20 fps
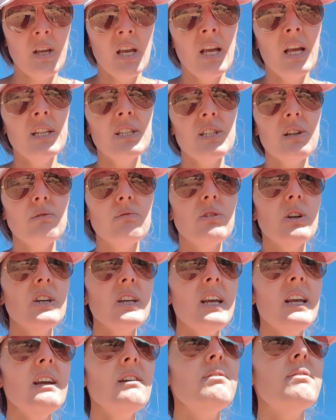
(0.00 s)
And so
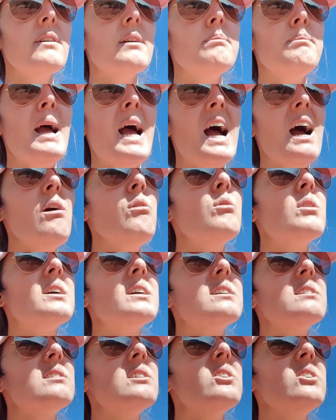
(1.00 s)
looking for
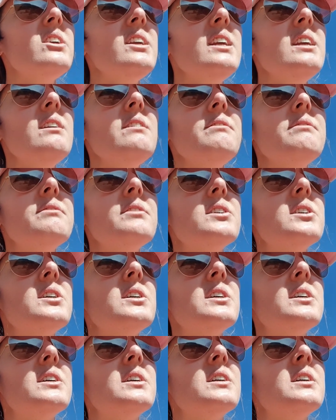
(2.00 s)
power, looking
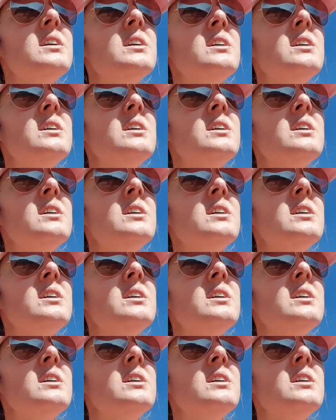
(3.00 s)
for